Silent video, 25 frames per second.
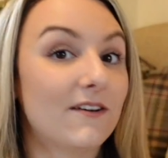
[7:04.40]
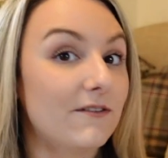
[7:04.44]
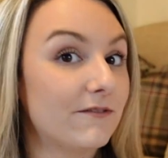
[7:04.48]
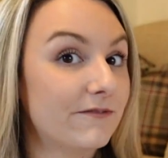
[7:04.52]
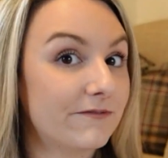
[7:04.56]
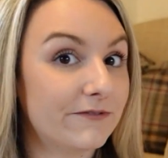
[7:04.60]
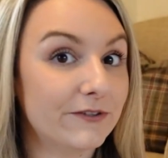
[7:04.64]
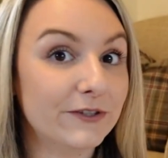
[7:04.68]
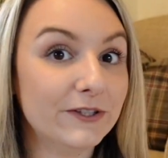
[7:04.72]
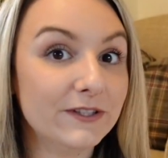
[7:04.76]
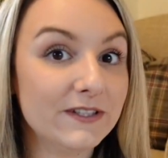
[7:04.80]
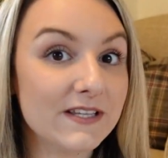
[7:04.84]

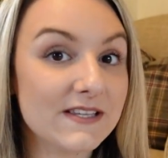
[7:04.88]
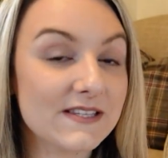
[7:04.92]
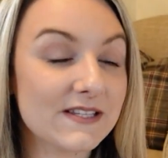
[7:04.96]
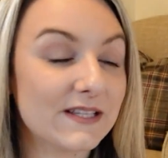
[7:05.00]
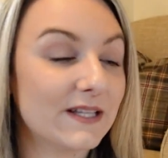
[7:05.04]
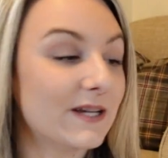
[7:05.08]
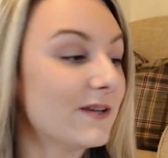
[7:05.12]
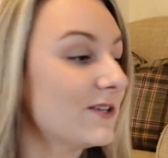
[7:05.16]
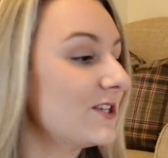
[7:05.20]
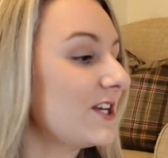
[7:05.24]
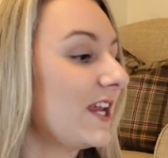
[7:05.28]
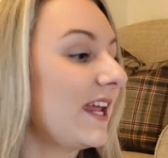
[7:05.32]
full
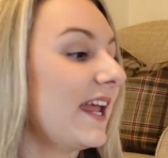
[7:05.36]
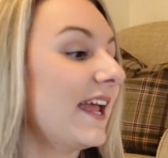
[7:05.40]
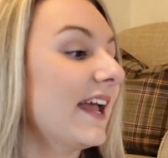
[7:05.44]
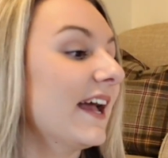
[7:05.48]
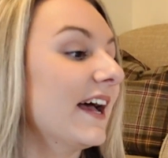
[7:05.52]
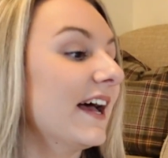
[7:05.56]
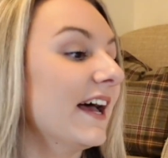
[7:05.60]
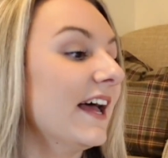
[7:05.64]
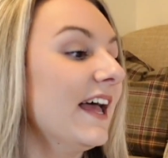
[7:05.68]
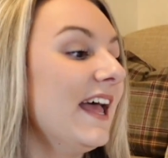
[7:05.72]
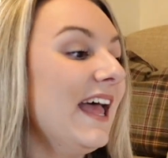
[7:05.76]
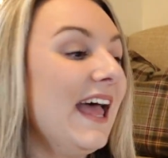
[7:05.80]
disclosure
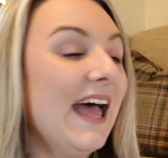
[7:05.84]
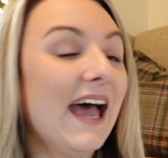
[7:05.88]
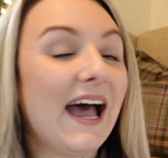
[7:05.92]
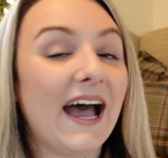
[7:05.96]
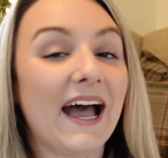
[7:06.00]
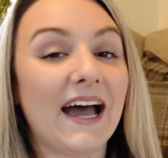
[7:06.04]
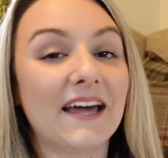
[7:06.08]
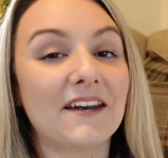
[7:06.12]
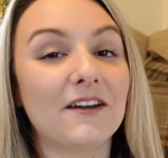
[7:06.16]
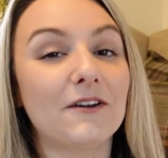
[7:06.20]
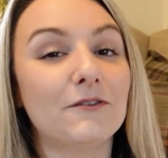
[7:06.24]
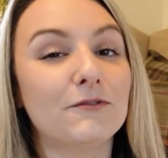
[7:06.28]
here,
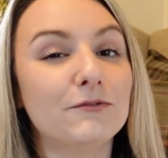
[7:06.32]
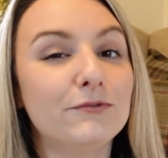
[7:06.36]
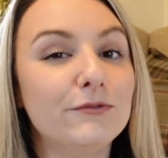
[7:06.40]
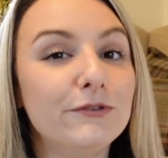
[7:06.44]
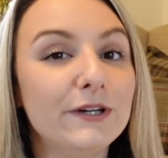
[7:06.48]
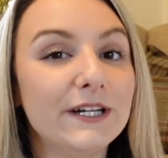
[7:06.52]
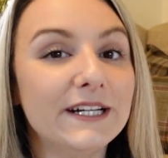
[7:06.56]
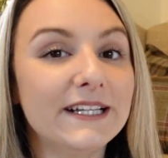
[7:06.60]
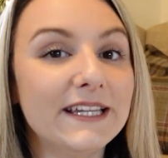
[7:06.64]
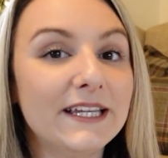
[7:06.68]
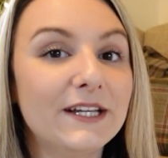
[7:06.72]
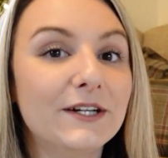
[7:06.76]
had a
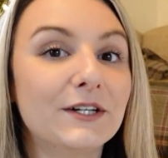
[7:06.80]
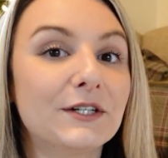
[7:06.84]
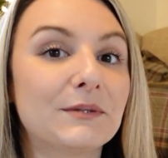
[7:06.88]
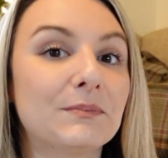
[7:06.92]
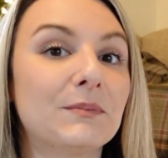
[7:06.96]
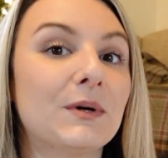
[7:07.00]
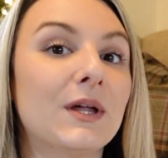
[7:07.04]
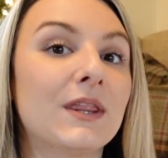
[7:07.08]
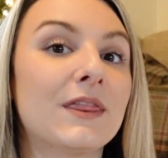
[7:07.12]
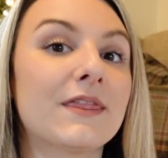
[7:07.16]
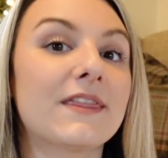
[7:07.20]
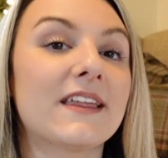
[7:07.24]
really good
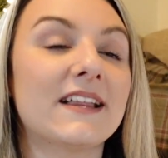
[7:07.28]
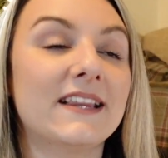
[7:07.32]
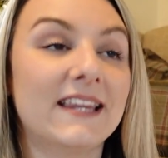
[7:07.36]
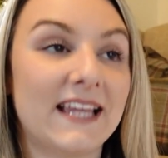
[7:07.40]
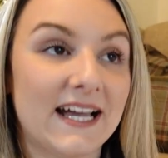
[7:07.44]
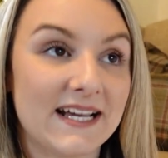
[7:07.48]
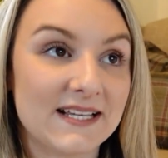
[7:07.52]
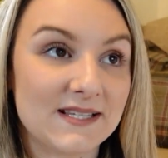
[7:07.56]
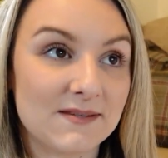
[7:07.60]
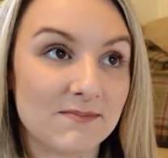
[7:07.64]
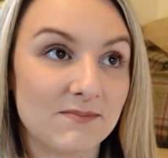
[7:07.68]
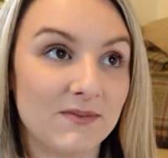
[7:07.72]
month
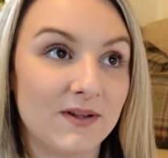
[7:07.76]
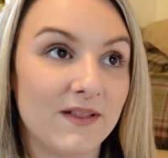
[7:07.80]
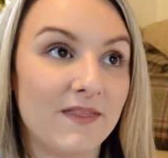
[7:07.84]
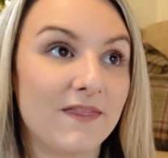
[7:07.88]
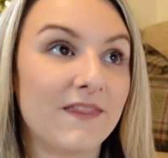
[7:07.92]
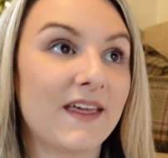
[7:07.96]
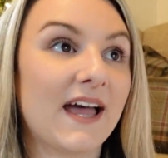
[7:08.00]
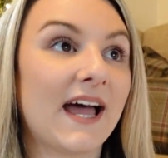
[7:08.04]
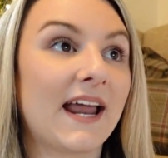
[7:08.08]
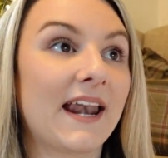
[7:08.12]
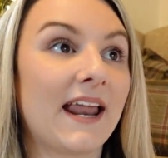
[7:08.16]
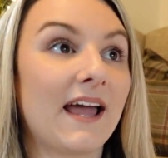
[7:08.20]
last
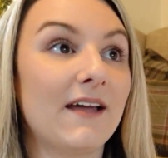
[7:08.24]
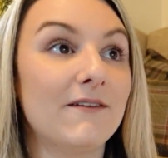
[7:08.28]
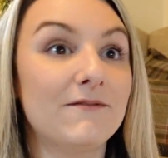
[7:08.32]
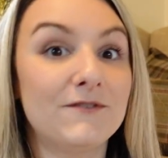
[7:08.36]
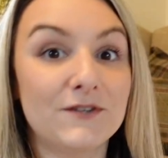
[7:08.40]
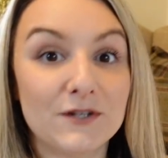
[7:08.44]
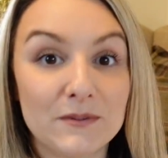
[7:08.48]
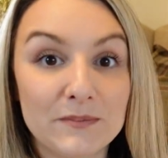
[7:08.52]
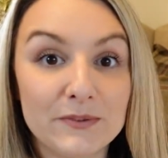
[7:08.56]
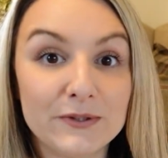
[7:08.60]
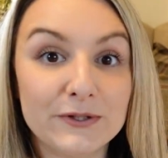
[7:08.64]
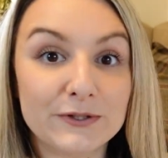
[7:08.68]
month, and I've
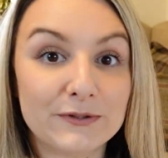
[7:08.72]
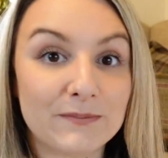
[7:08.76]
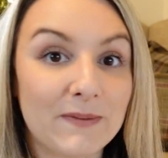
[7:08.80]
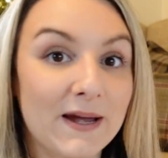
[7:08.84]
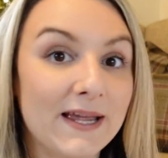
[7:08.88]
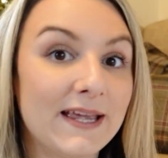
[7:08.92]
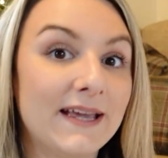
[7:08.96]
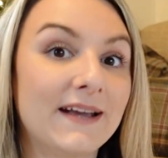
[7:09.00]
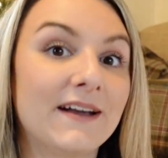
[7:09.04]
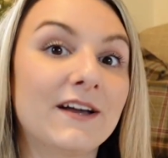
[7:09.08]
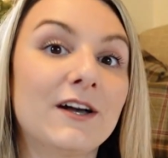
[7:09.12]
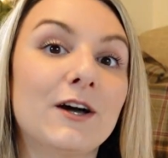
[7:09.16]
doubled
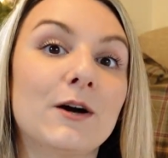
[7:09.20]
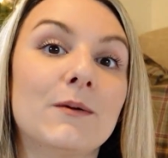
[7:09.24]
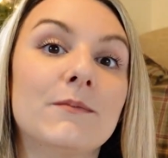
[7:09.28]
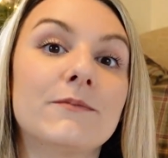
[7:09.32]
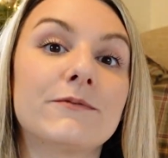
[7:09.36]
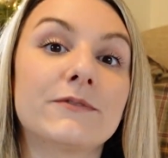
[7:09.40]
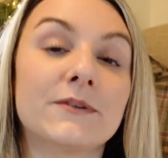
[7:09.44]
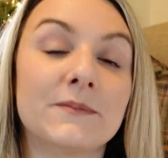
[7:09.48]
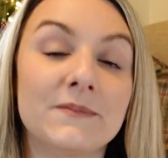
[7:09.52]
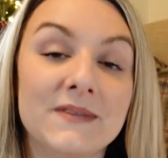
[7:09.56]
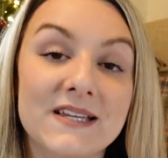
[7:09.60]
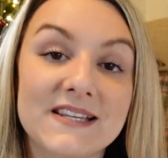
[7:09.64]
my income
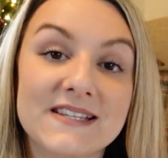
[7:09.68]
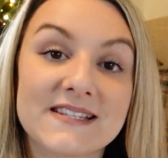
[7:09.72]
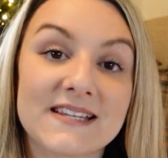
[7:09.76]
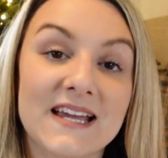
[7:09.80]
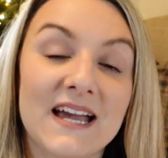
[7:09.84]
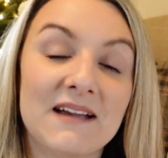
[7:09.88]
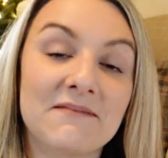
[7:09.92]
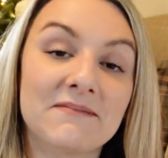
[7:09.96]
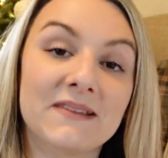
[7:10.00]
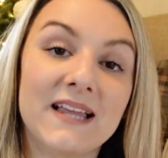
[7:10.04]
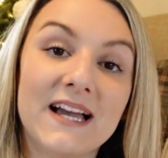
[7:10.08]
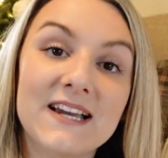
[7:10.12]
from this
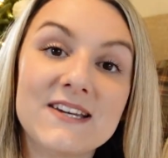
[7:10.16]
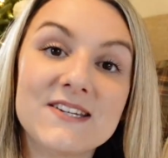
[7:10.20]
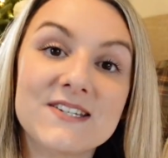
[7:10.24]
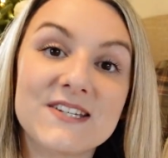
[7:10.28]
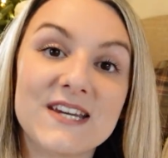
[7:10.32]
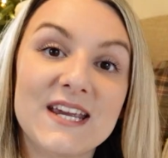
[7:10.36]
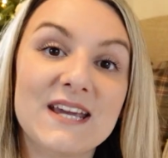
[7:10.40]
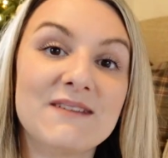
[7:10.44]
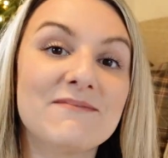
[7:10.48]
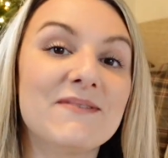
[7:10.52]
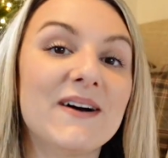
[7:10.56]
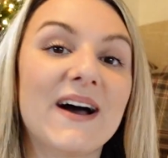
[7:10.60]
time last
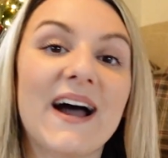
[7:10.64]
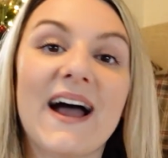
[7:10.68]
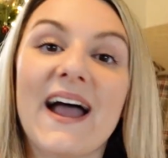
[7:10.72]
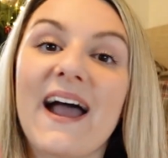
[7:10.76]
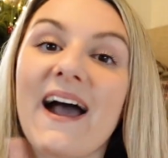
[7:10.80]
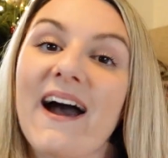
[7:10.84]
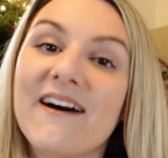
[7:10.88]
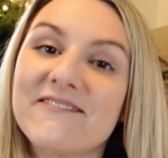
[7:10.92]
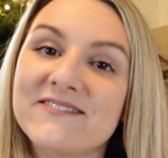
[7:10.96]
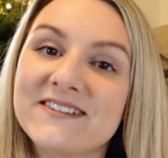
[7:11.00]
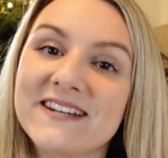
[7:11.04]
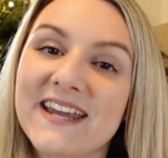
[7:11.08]
year, but I
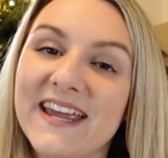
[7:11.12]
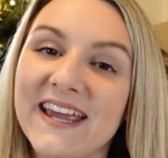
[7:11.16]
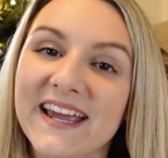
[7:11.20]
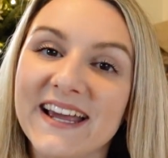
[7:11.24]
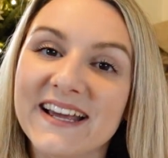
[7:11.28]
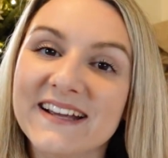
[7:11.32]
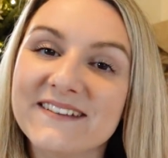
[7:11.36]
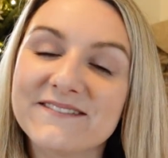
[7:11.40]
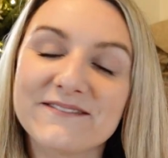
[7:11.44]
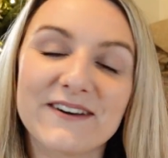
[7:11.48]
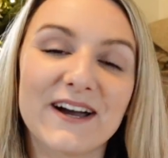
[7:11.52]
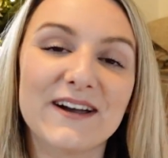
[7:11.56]
haven't
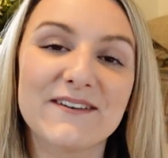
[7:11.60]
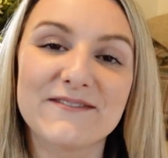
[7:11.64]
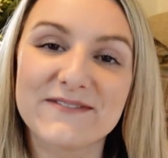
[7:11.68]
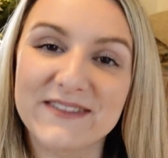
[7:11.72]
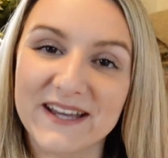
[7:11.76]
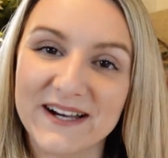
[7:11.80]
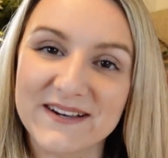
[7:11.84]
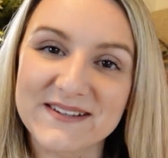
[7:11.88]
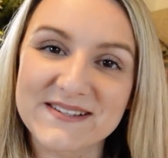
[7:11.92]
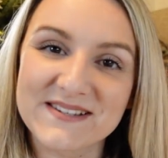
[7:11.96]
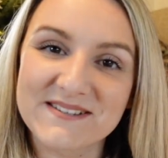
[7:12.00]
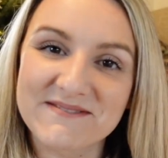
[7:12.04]
hit
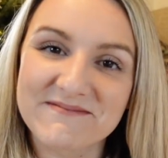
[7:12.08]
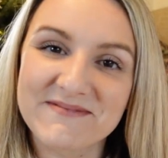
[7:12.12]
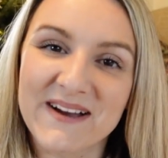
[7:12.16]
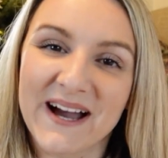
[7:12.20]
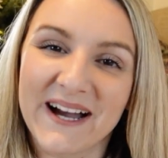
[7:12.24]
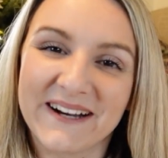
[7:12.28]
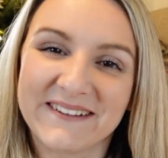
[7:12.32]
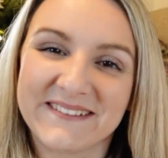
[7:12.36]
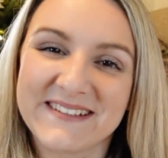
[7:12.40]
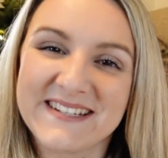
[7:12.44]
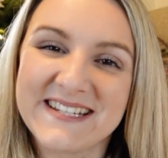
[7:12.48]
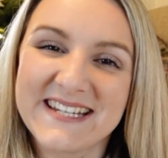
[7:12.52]

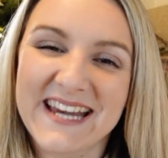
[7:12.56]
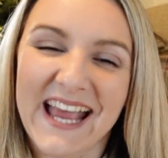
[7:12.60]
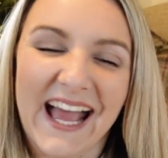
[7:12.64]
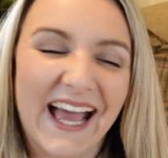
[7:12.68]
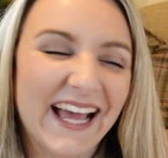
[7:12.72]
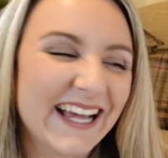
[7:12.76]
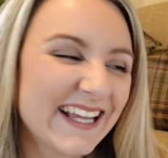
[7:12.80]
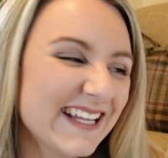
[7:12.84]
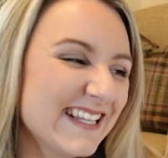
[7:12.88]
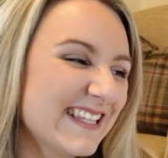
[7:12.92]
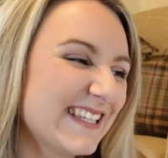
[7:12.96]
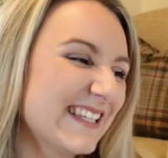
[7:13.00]
£5,000
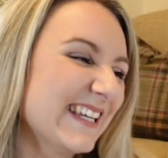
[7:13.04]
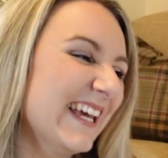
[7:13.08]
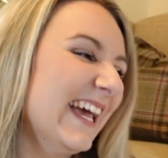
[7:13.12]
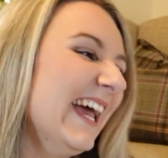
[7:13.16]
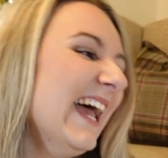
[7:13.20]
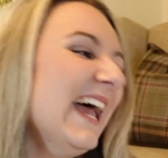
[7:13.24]
yet.